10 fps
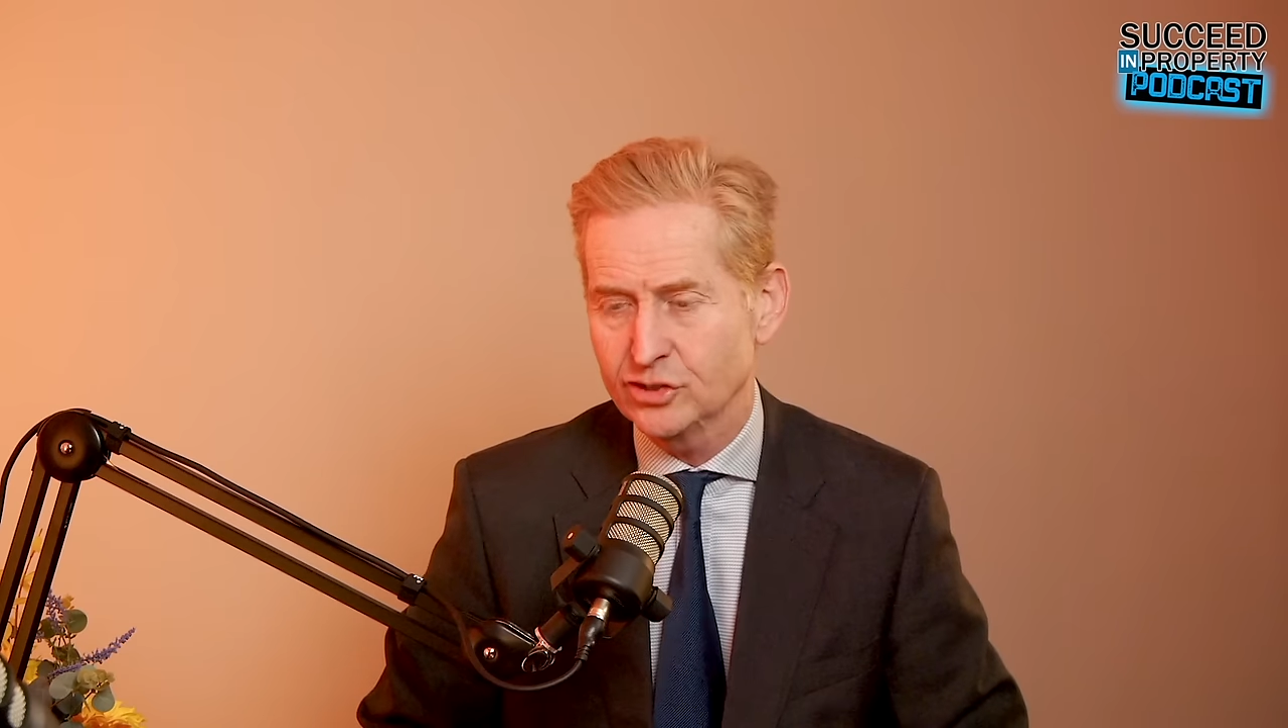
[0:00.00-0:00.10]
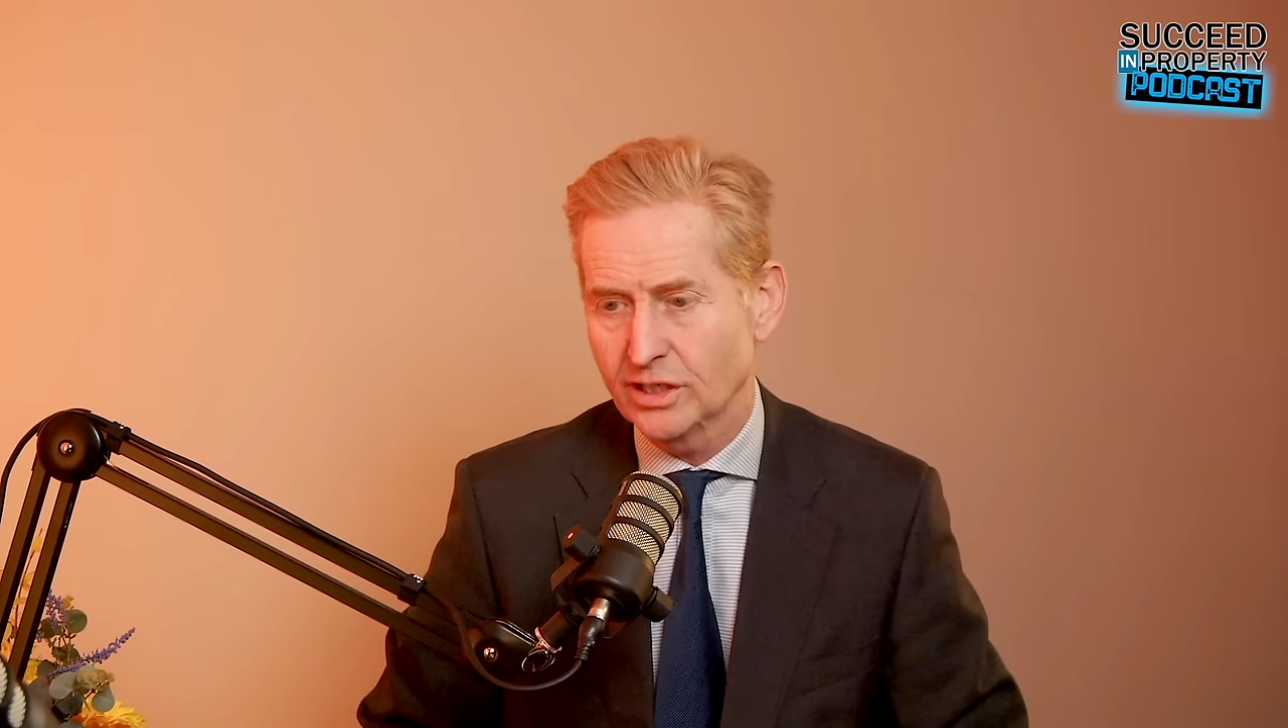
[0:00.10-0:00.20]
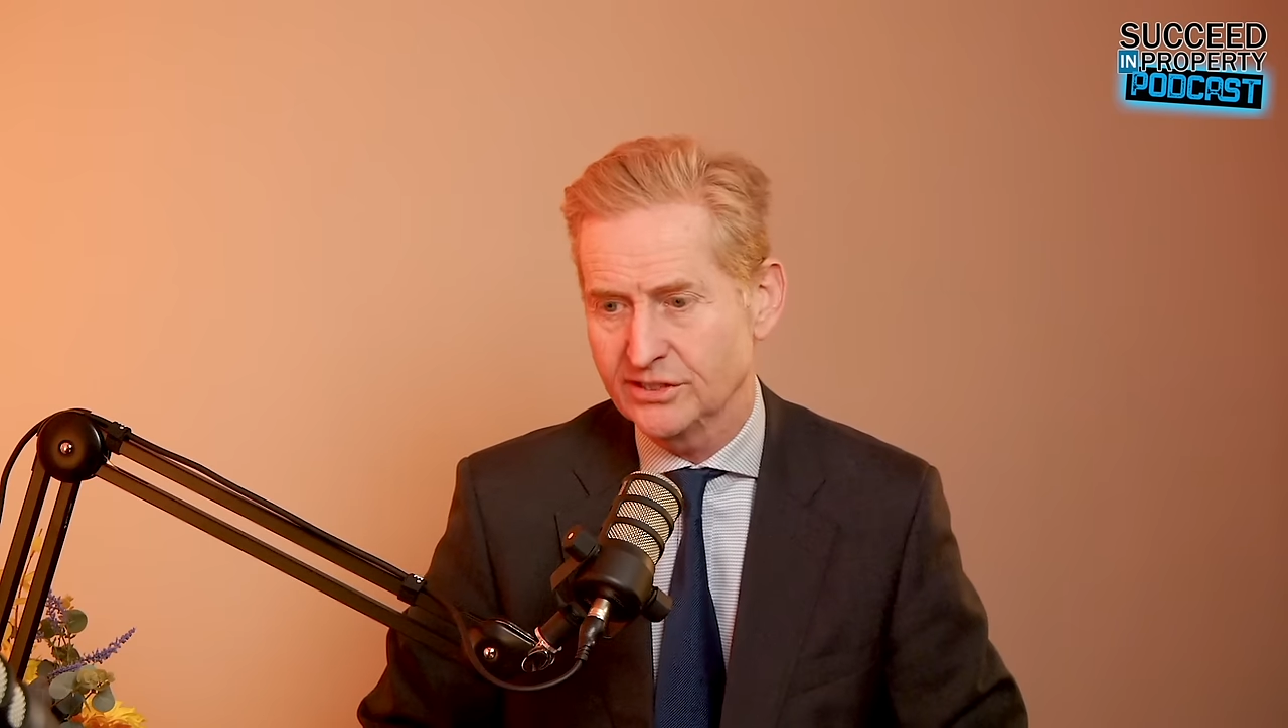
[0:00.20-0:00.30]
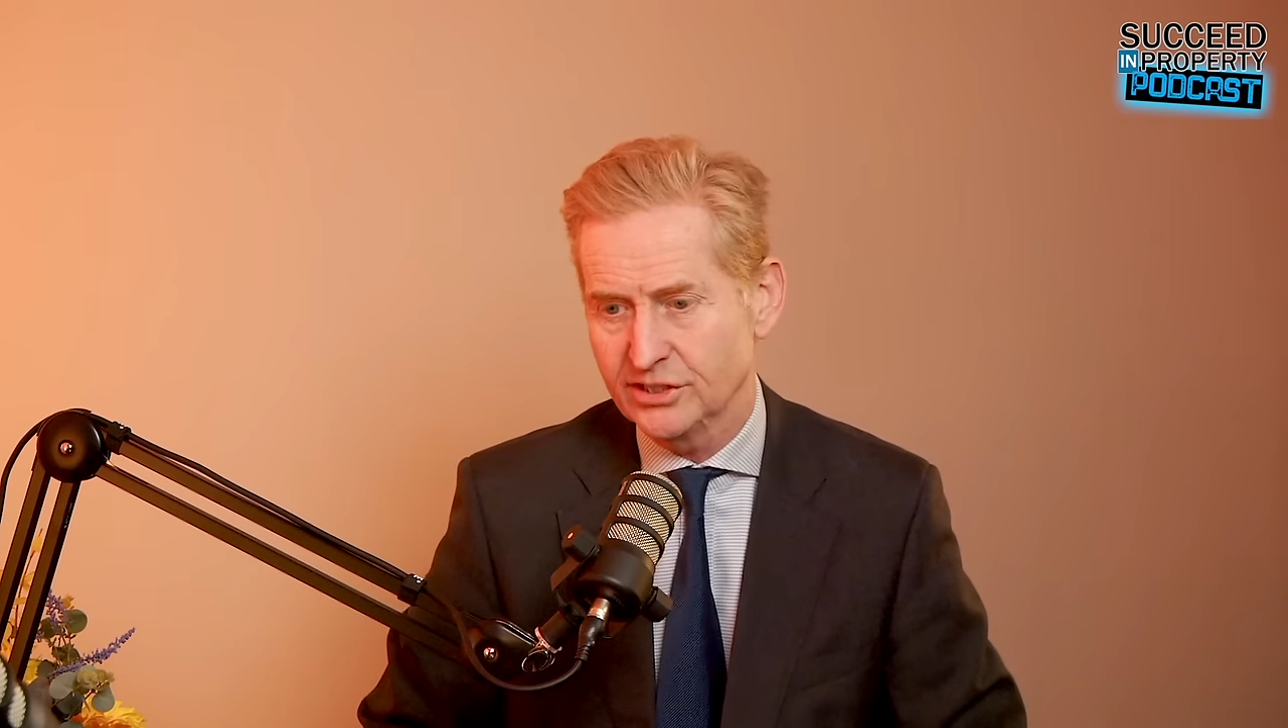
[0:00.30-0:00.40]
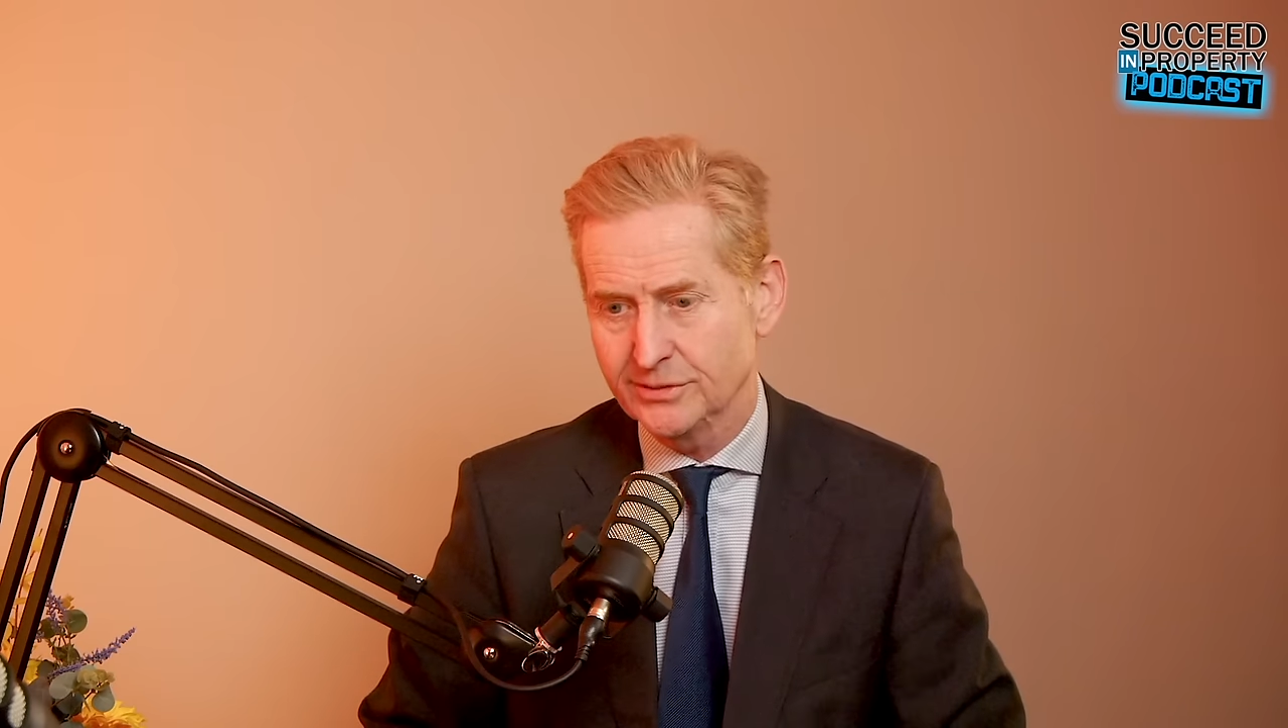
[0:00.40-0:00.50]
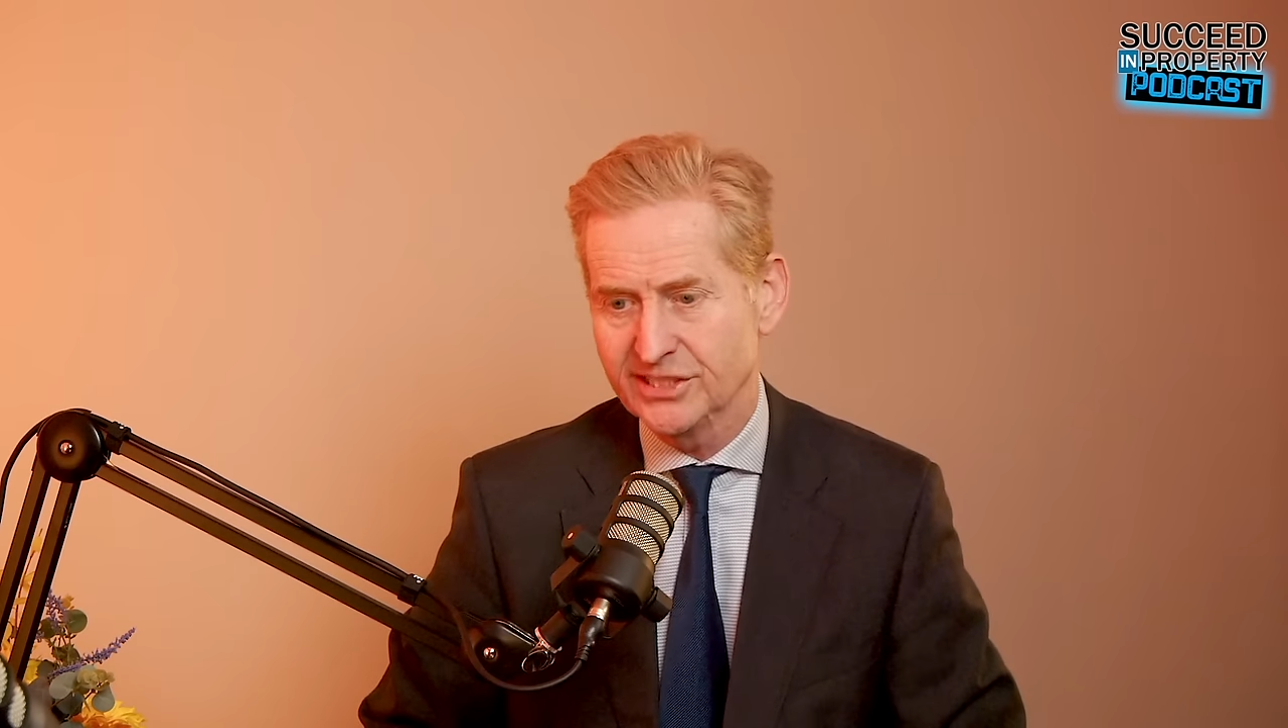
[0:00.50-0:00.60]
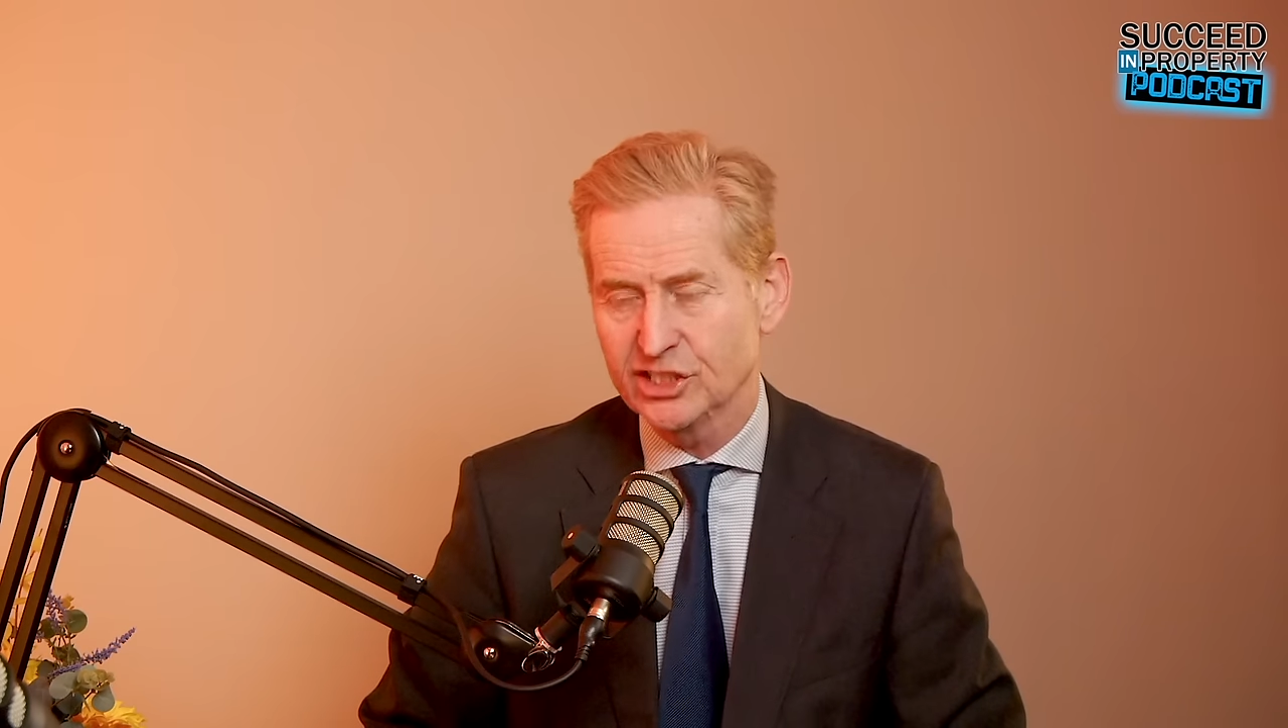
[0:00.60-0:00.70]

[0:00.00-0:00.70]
tried to do is